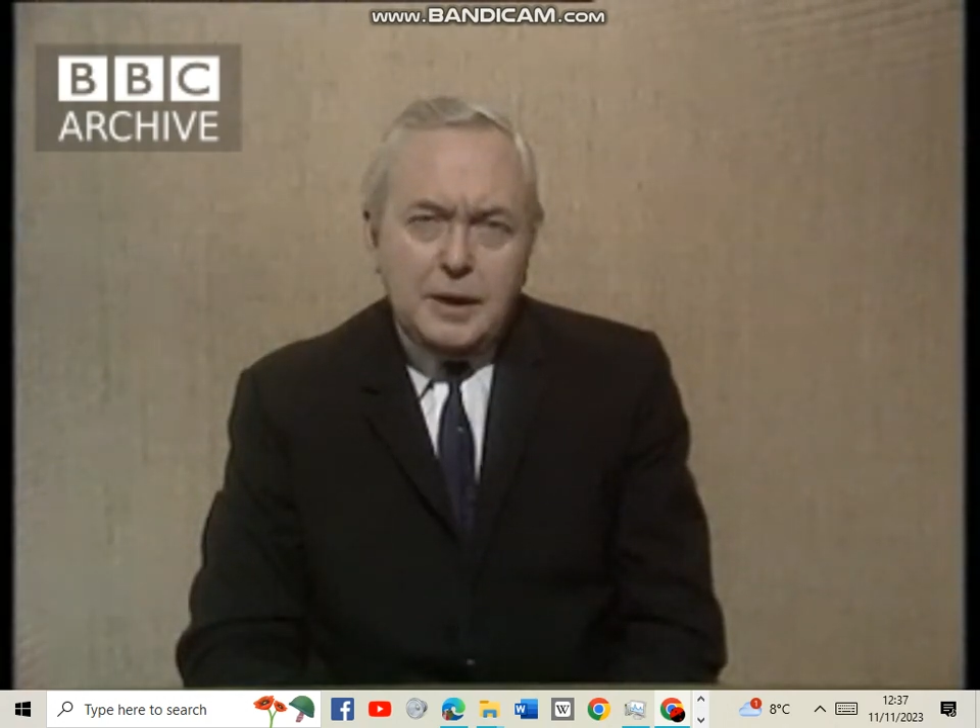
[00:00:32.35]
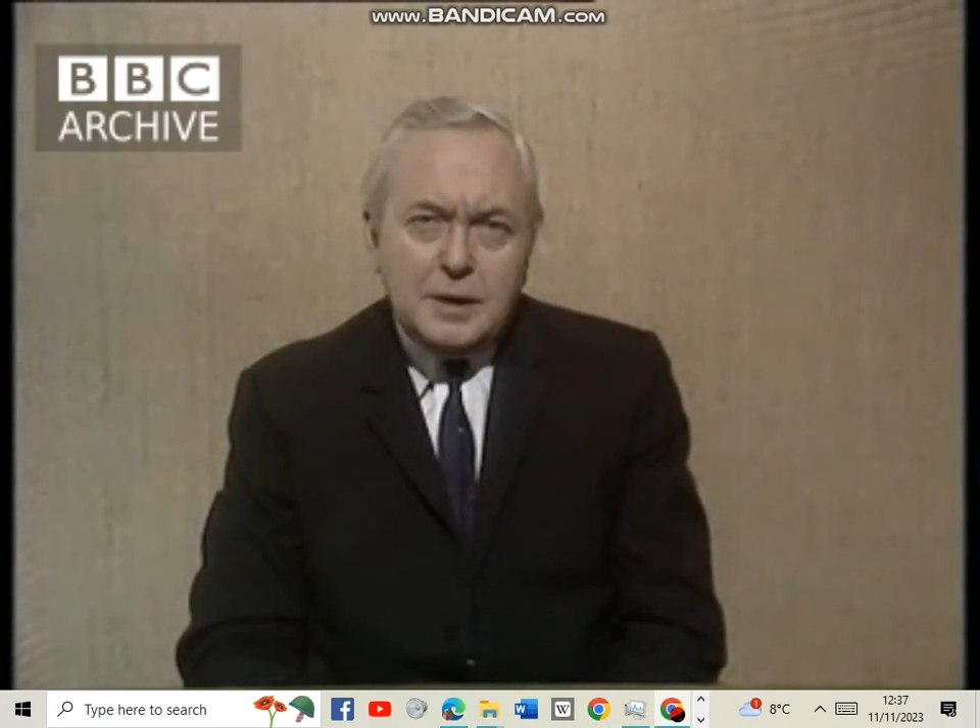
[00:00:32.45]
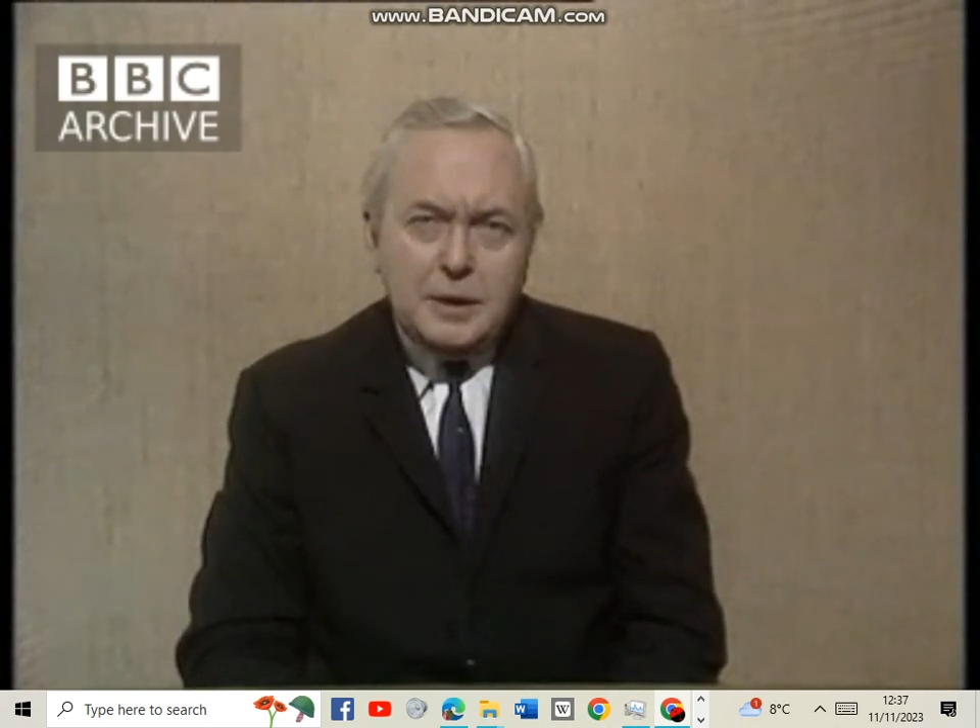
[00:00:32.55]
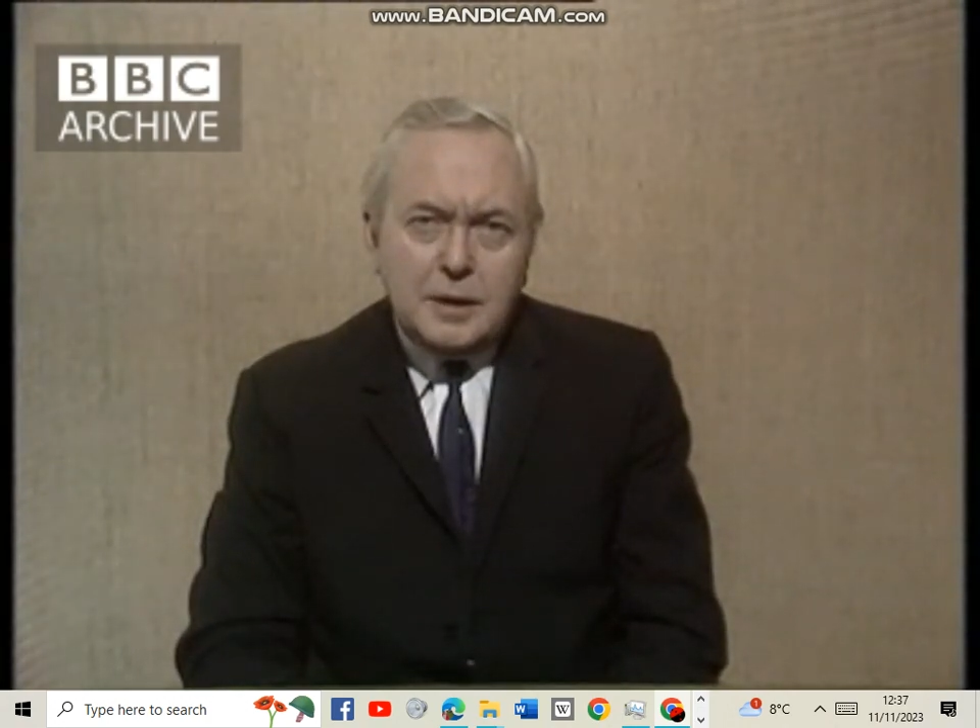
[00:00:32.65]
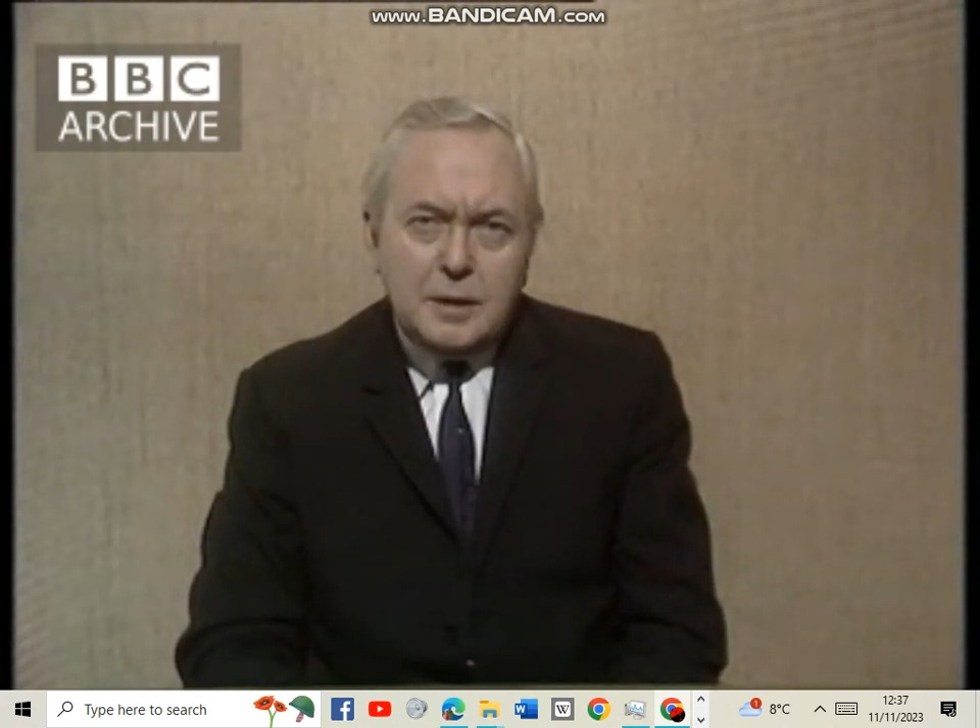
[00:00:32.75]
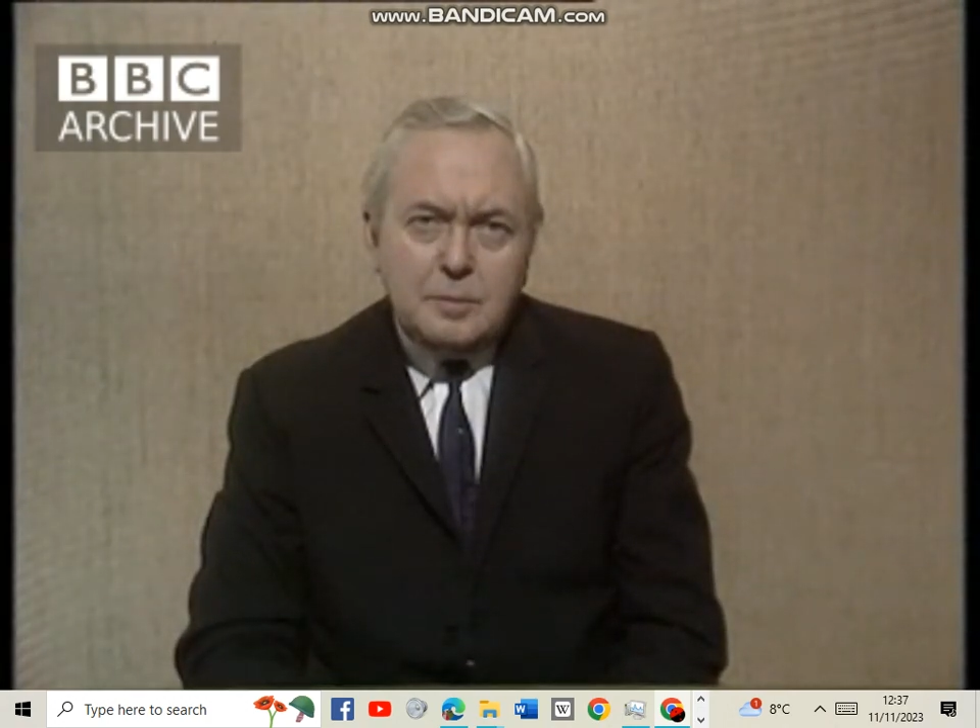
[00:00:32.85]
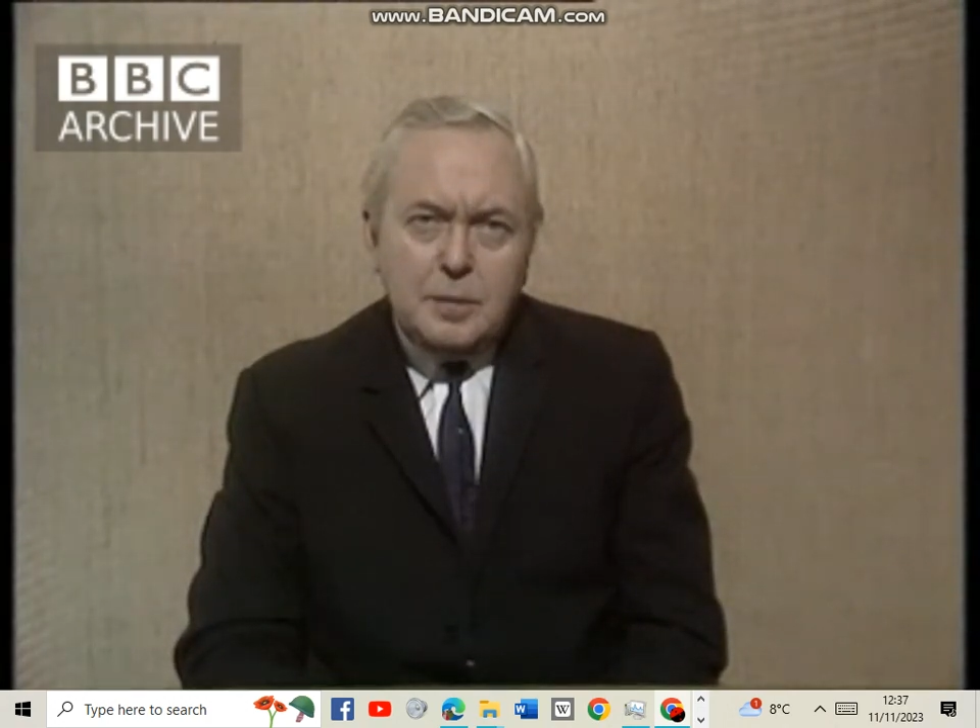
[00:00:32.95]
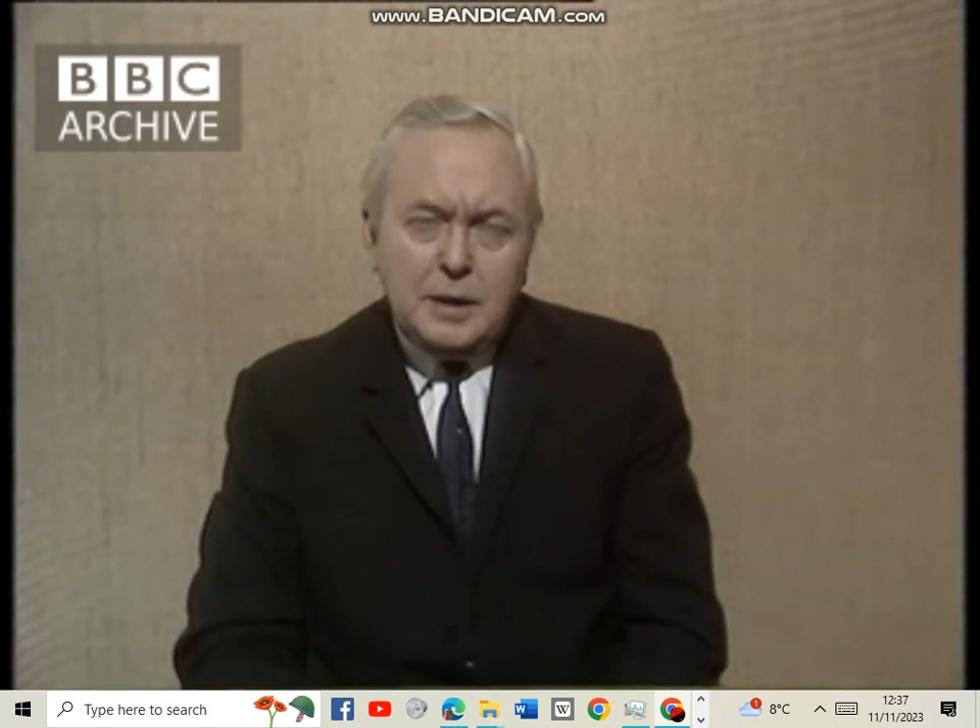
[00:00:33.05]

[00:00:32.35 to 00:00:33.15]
yesterday in